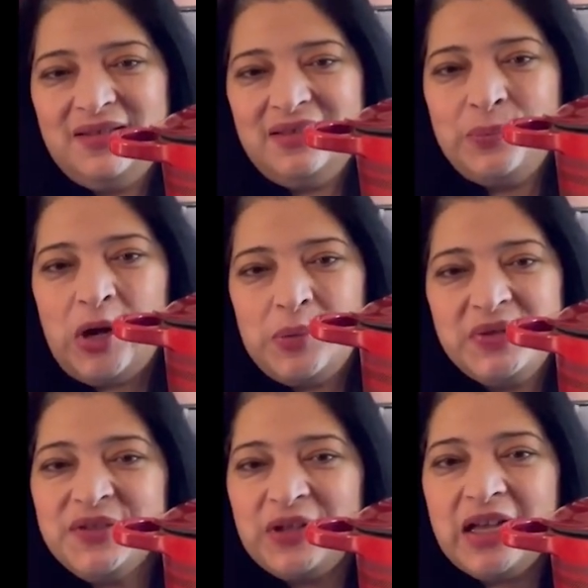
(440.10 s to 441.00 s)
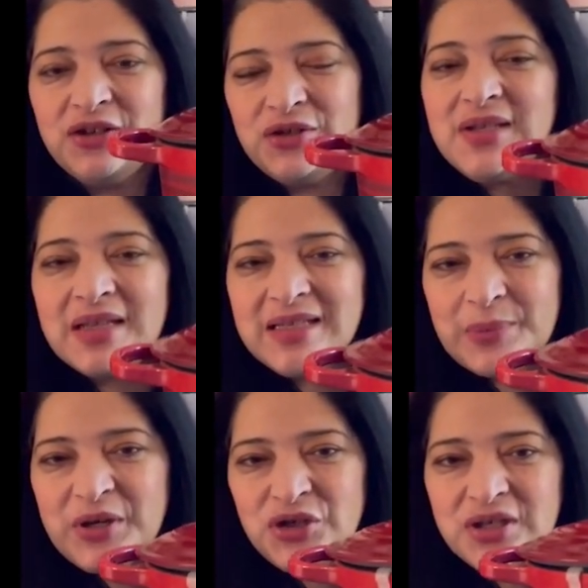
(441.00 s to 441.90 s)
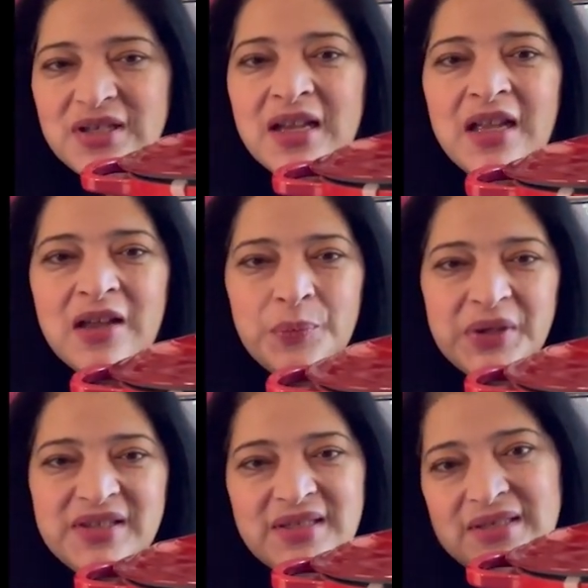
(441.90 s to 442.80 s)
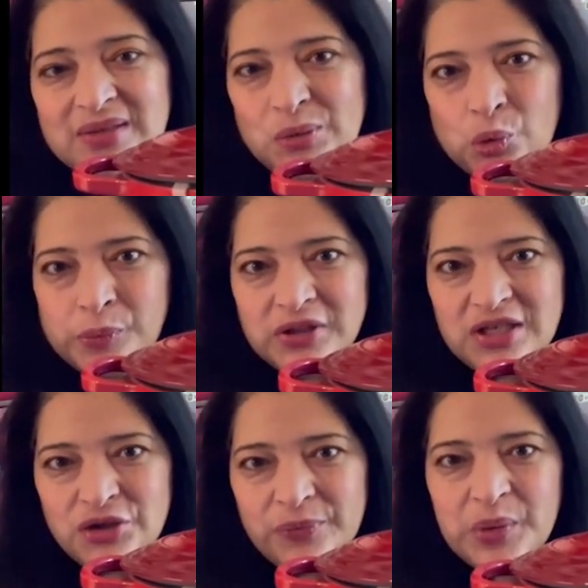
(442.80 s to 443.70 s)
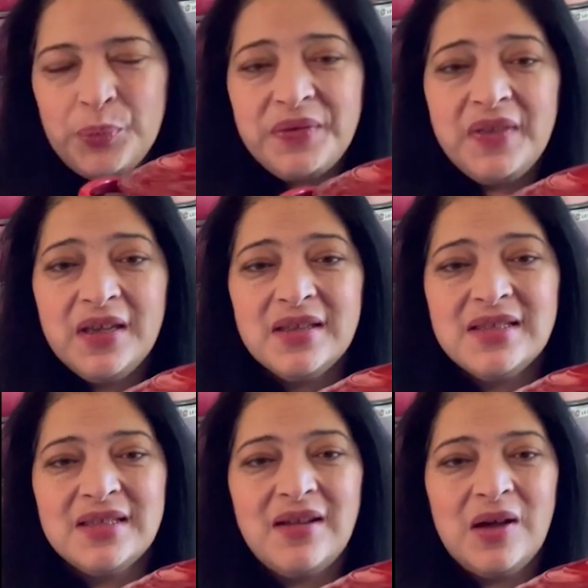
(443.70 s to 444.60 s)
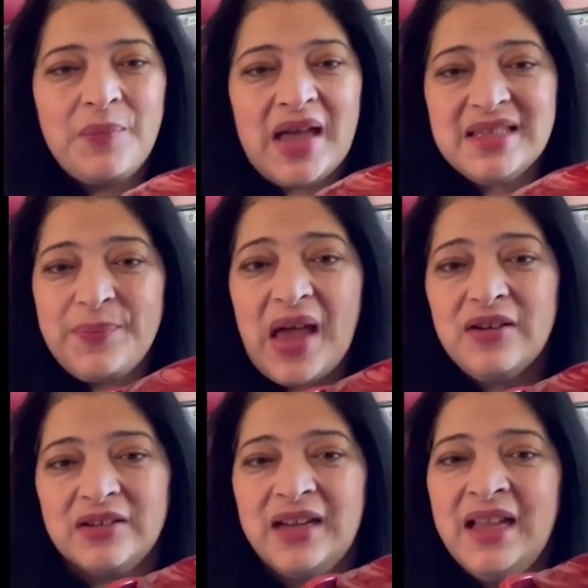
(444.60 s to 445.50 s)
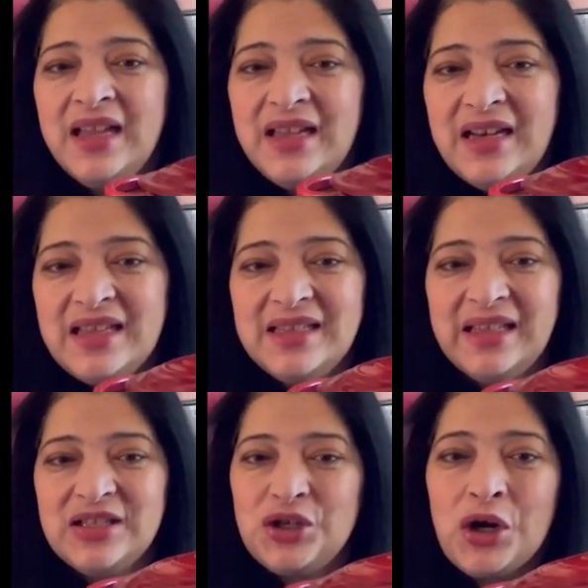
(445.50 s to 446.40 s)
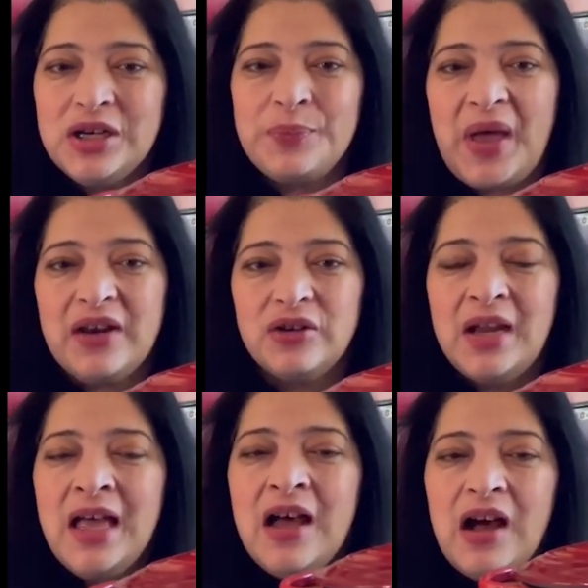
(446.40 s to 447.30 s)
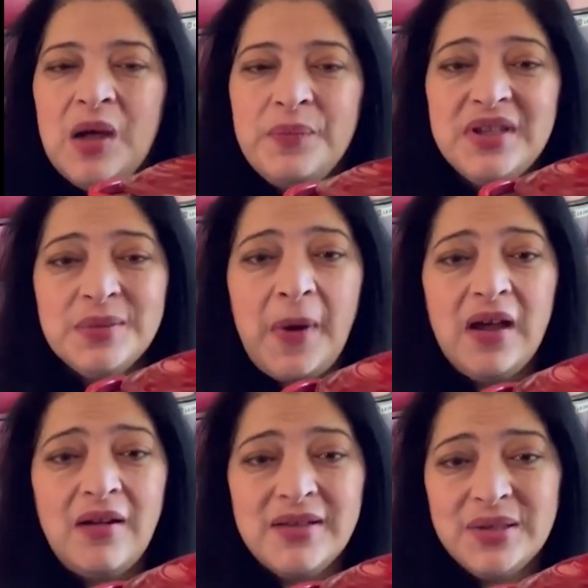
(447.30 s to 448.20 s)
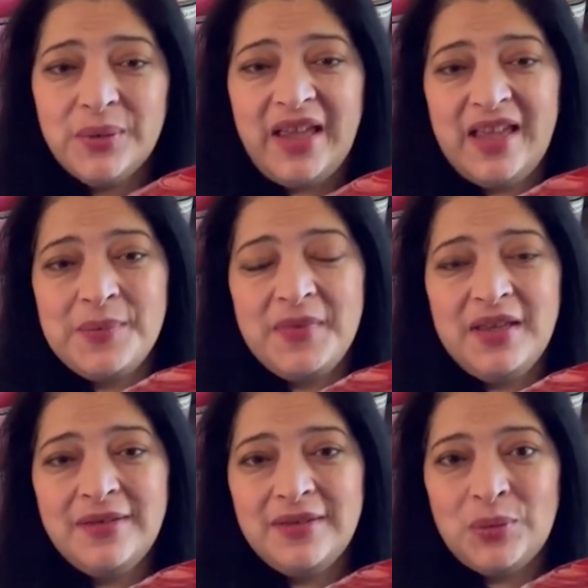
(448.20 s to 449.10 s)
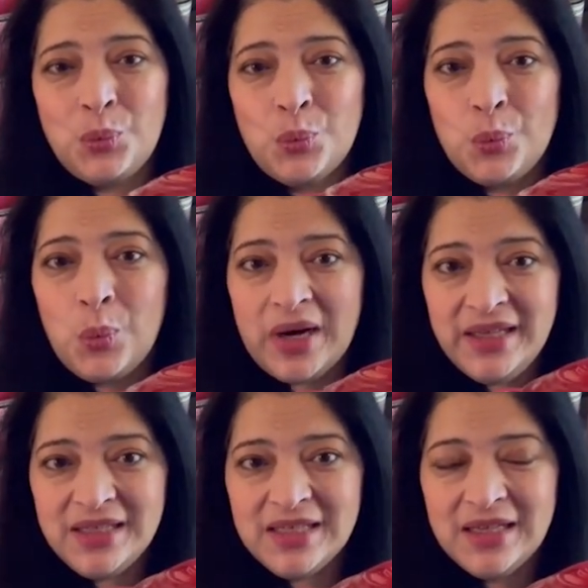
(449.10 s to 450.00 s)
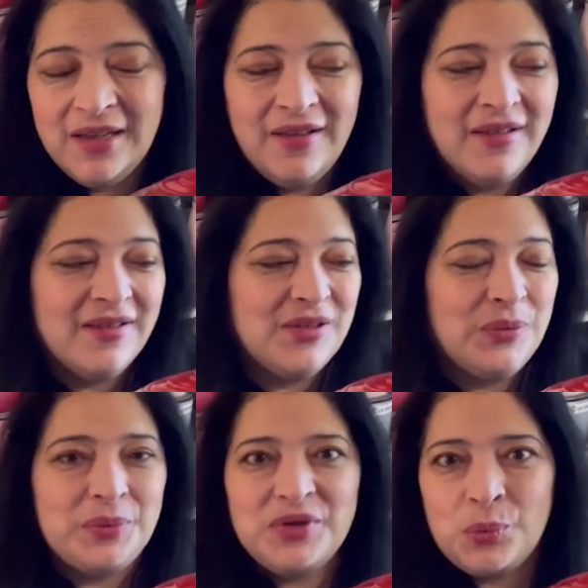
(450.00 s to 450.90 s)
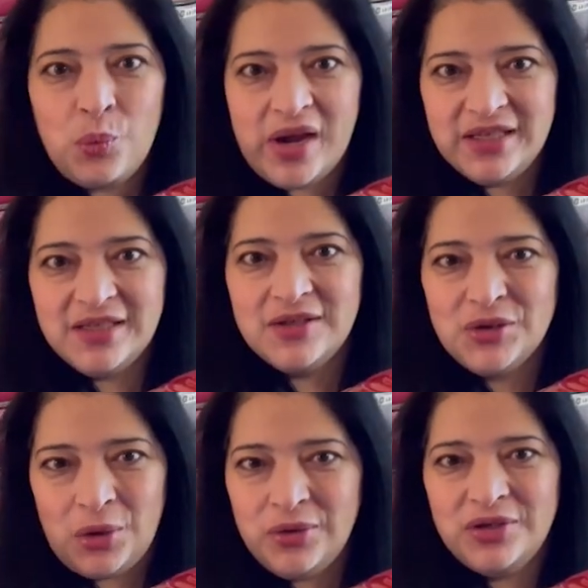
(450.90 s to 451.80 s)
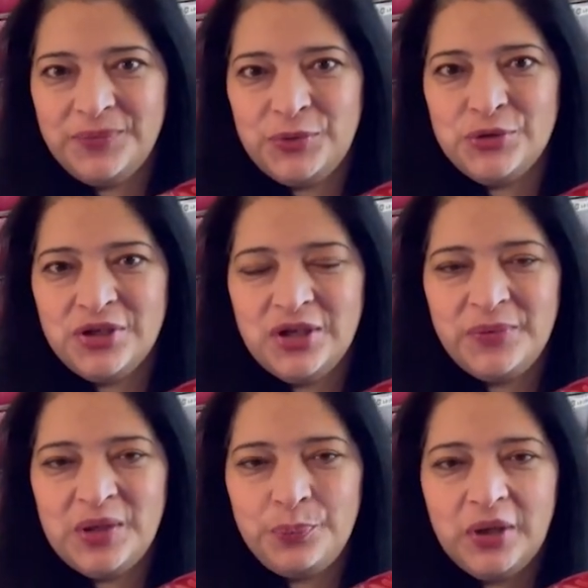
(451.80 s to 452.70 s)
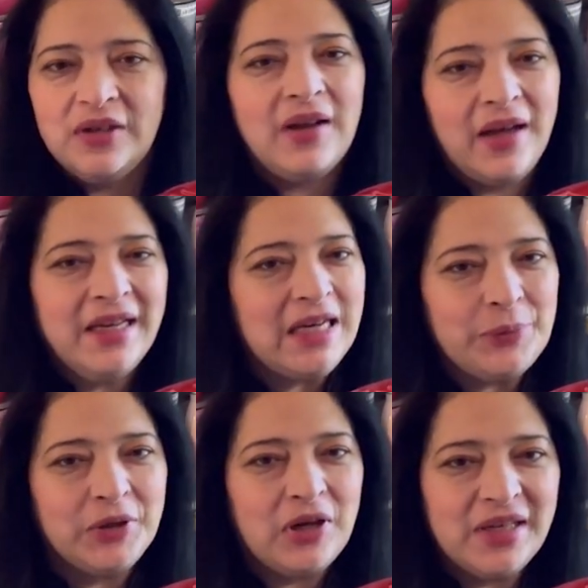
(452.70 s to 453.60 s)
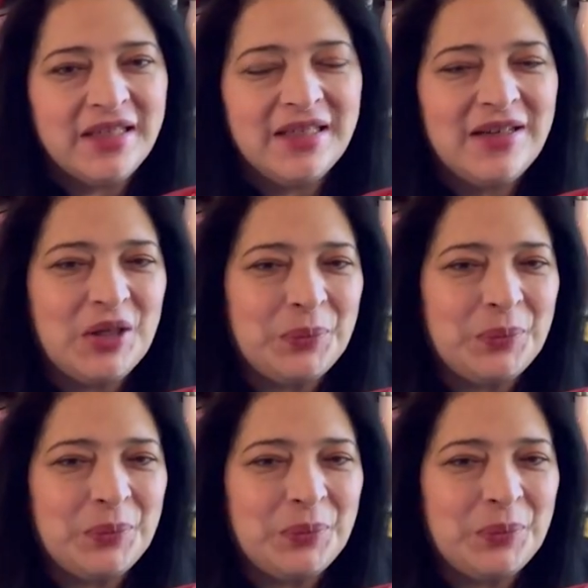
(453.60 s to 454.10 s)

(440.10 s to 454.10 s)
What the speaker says: the bottom is flat, just as I mentioned, because this is a normal Dutch oven. But this has a pattern and has like a tartan pattern. This pot also came in white, so there was a white tartan version of it, but I never got it.